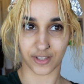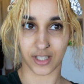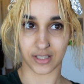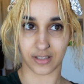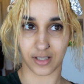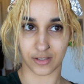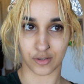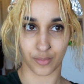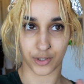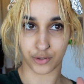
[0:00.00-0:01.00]
I did like
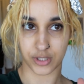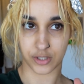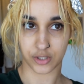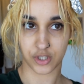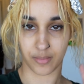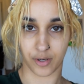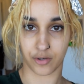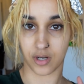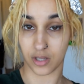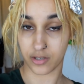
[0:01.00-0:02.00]
so much research
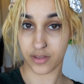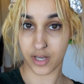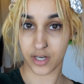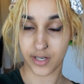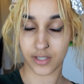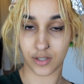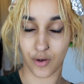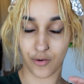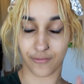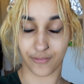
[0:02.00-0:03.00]
about color theory,
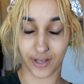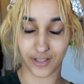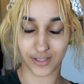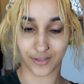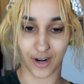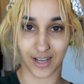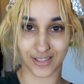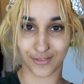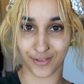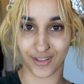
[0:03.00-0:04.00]
so fingers
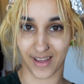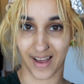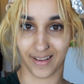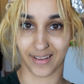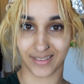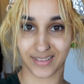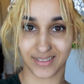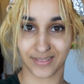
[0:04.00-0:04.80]
crossed for that.